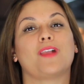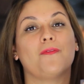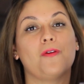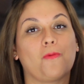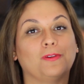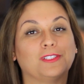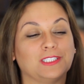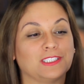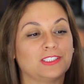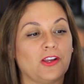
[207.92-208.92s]
that one
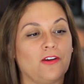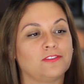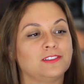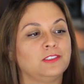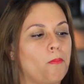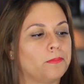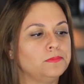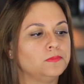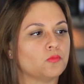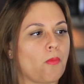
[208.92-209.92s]
wasn't as tough.
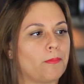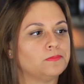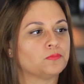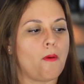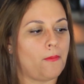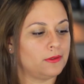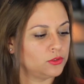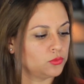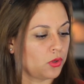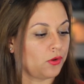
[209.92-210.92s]
Mmm,
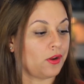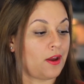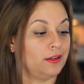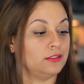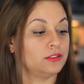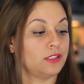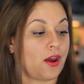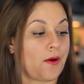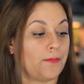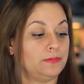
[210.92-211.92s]
that's really nice
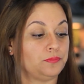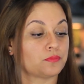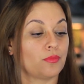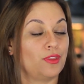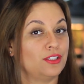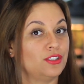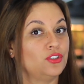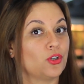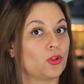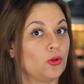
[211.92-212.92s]
now. This
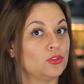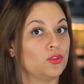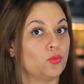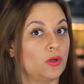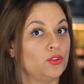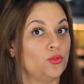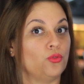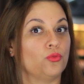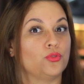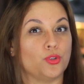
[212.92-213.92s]
is the closest one
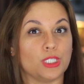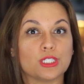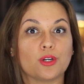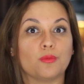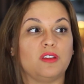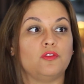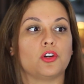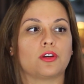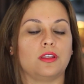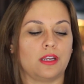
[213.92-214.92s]
to traditional beef
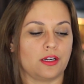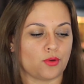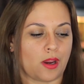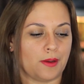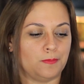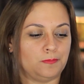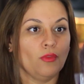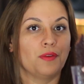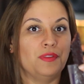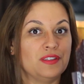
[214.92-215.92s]
jerky that I tried.
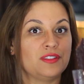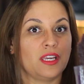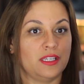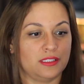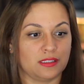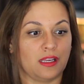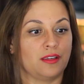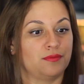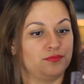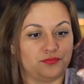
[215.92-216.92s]
And this tastes like